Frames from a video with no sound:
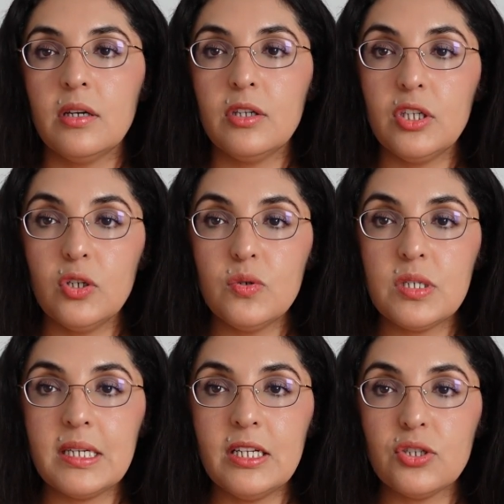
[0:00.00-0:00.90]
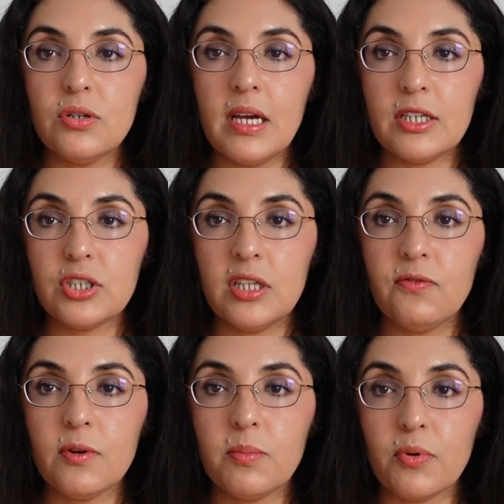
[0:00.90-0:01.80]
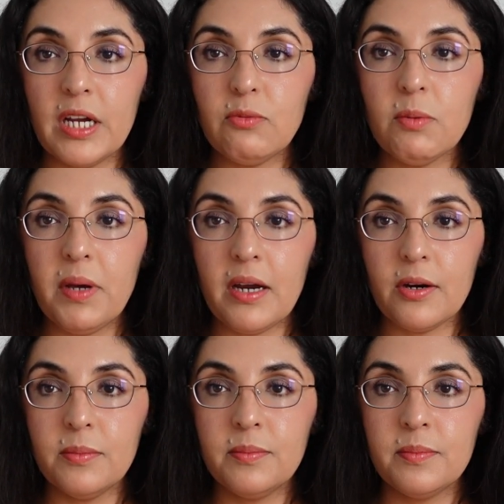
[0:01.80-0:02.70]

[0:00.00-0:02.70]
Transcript: used internationally for brain repair.